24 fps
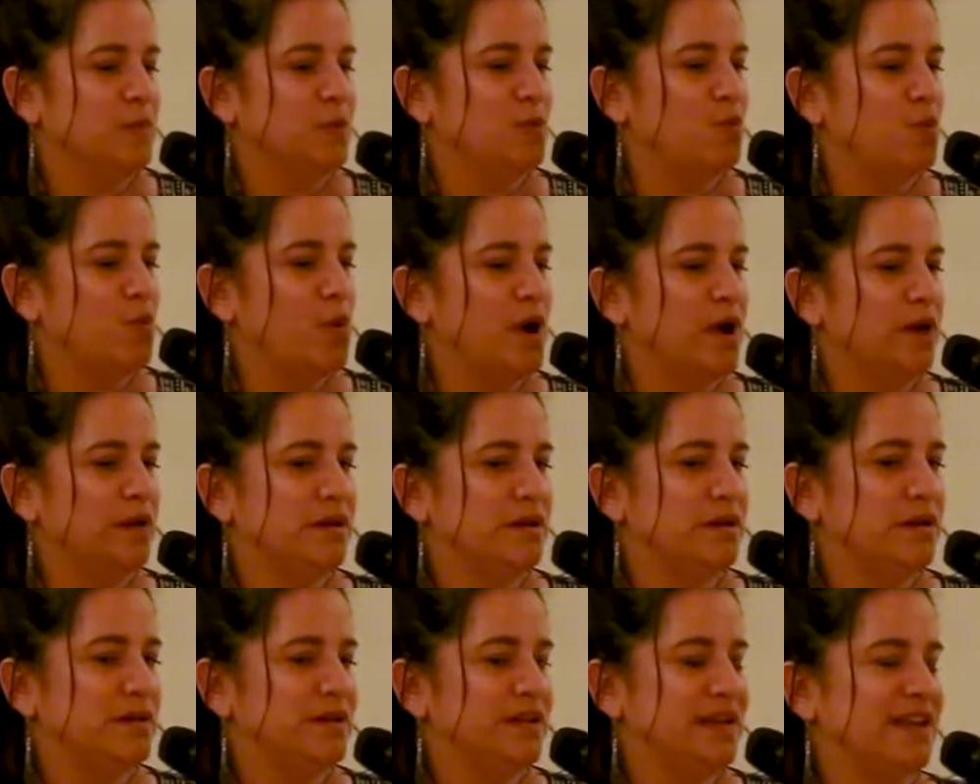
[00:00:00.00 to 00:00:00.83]
what
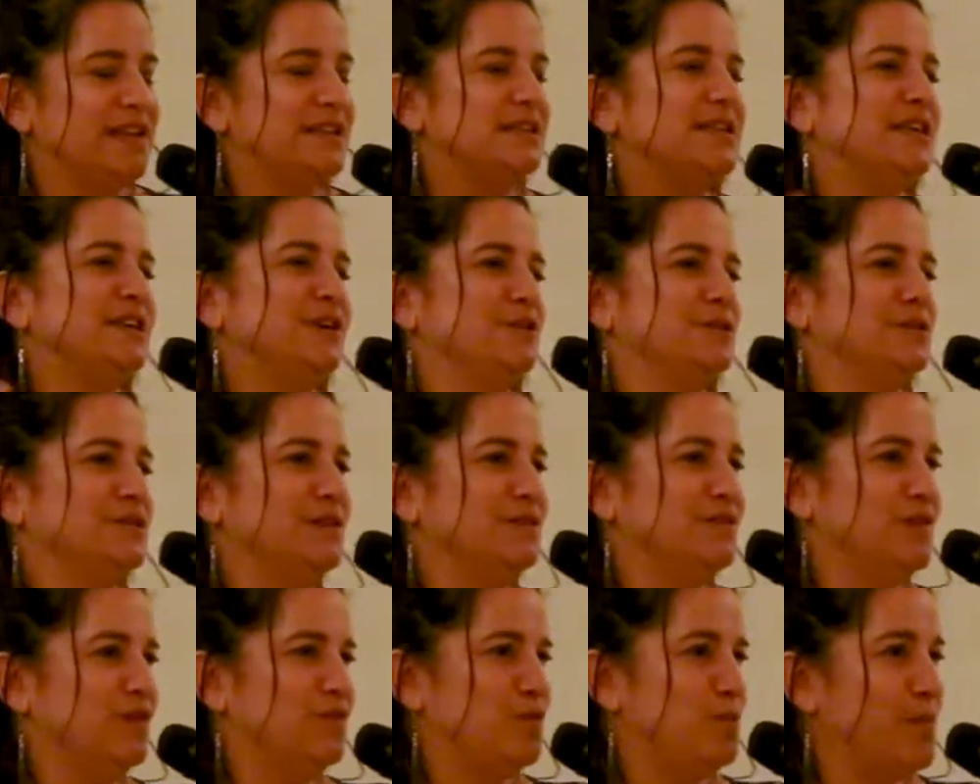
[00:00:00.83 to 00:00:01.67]
YxYYers
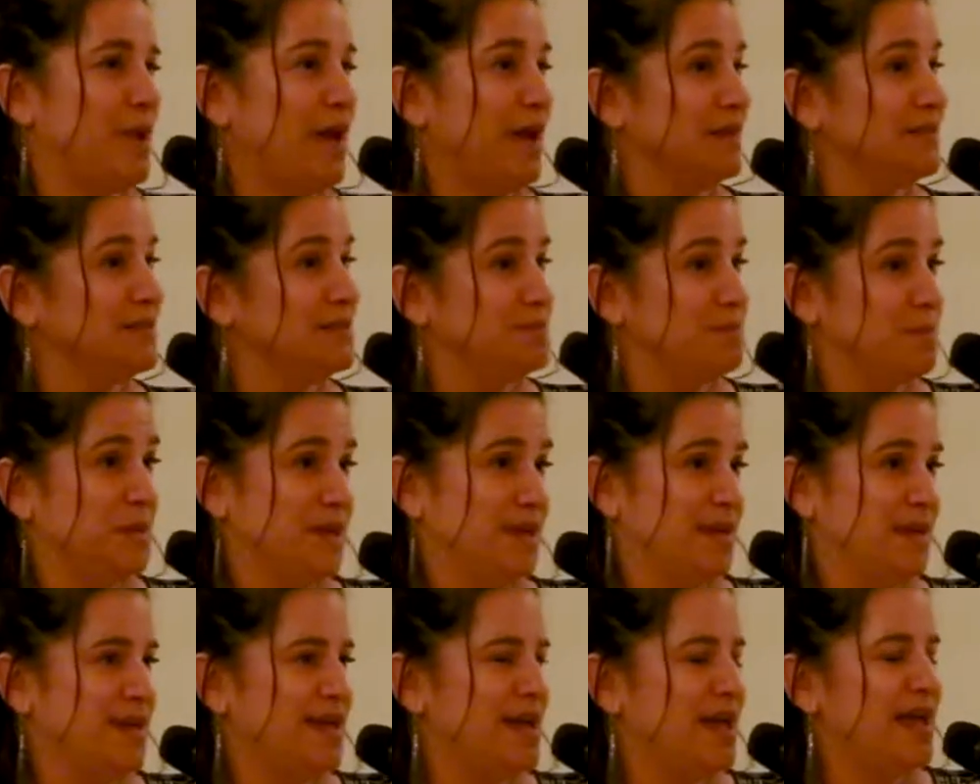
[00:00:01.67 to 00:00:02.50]
have given back to
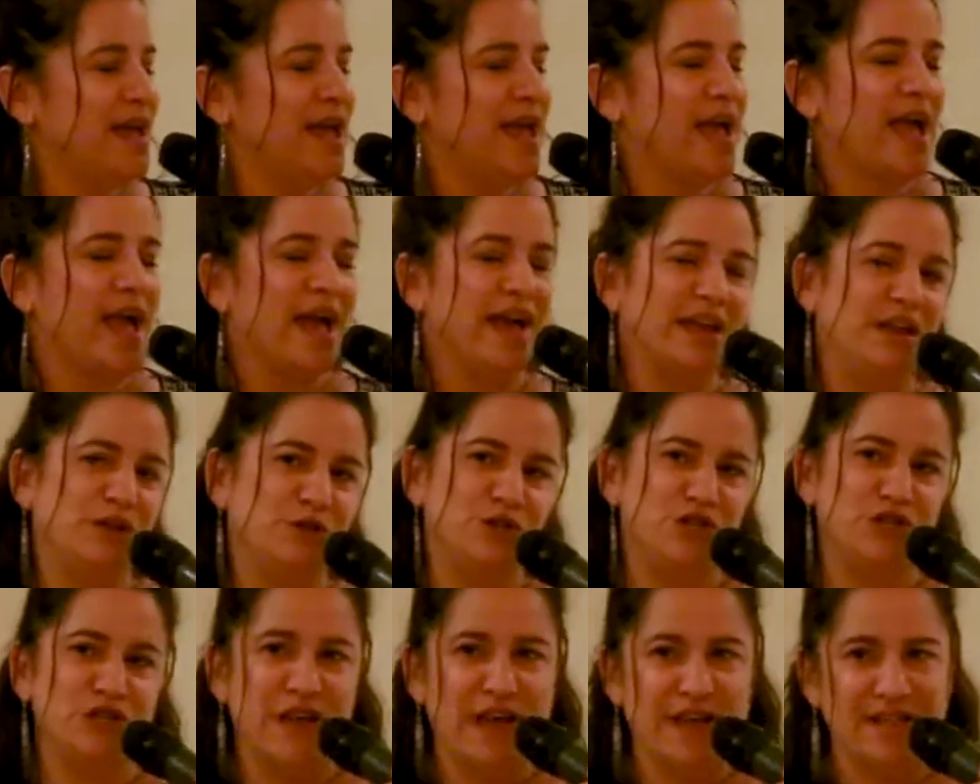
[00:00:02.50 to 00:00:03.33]
me and how
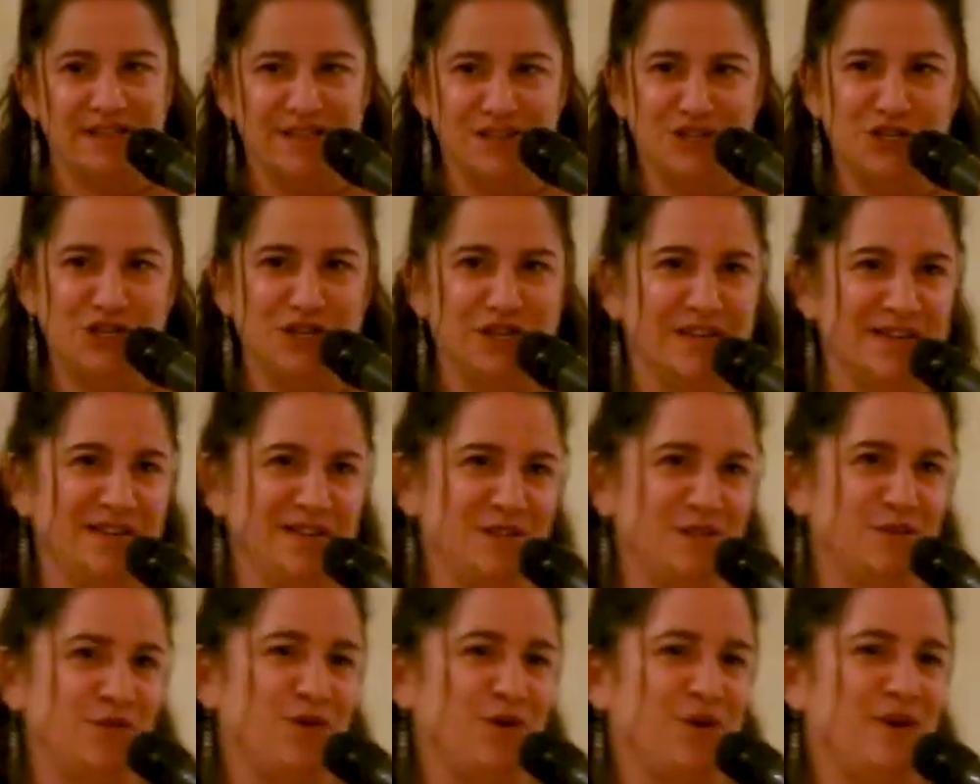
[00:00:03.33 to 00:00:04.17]
challenging it
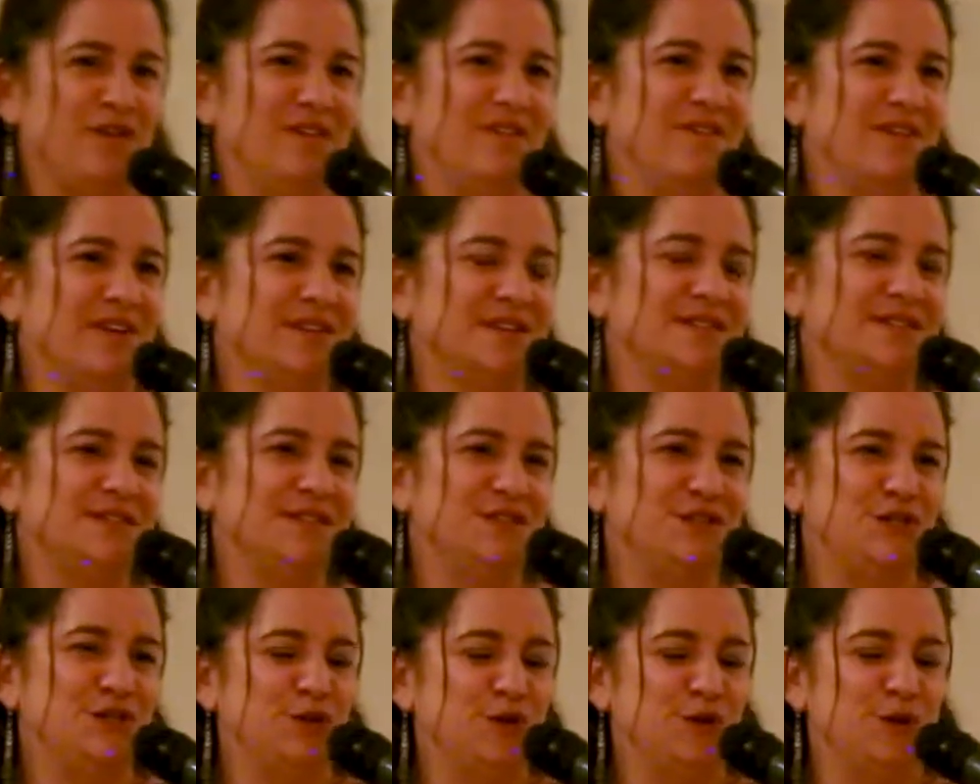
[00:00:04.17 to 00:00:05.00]
is for all of us
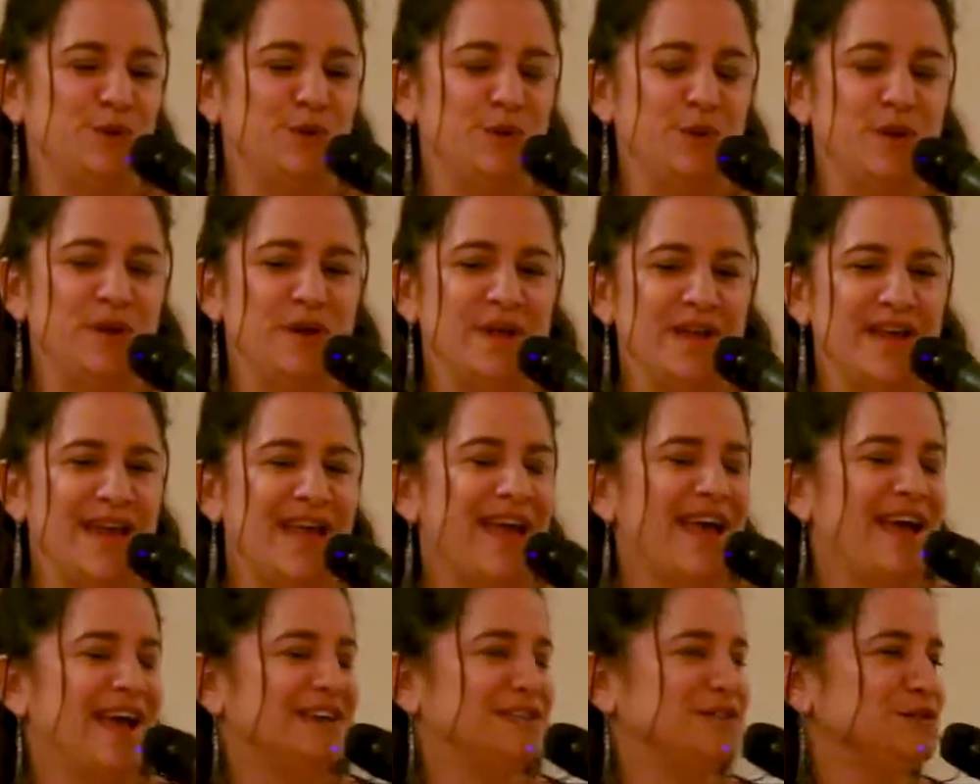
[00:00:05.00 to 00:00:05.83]
to
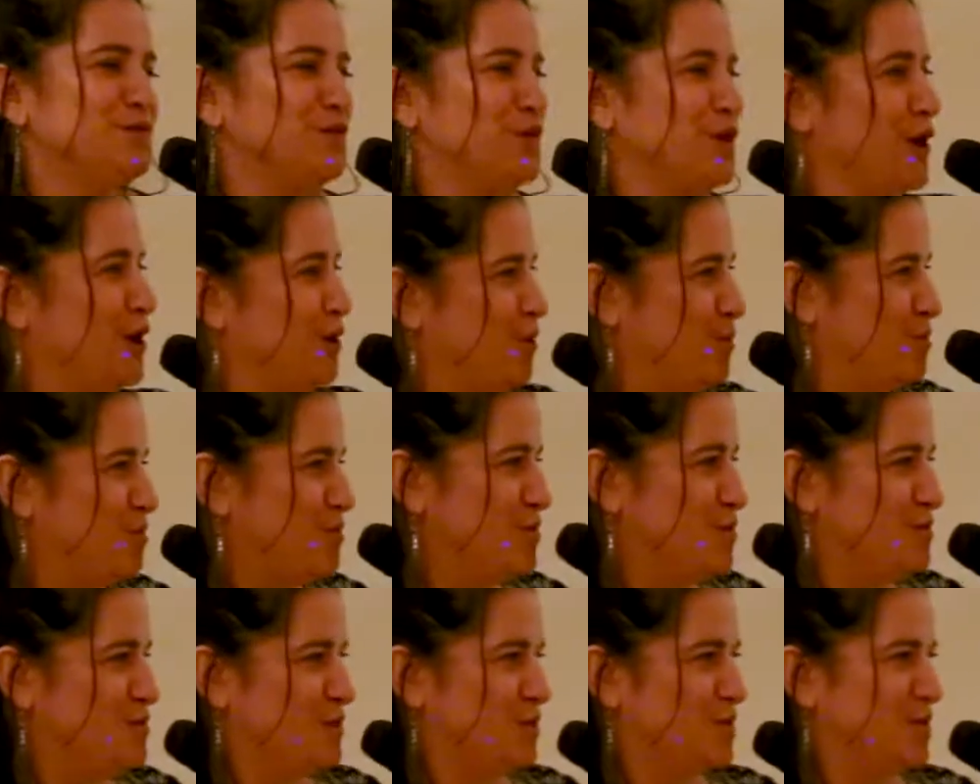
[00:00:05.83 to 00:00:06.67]
ask for help
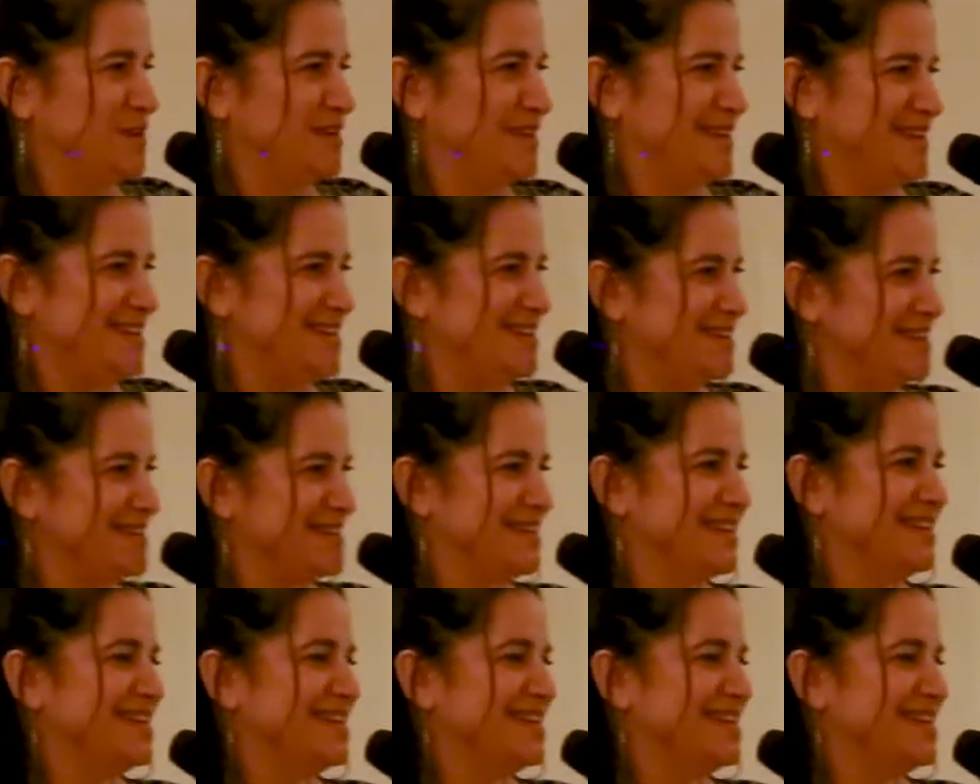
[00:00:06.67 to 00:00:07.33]
when we need it.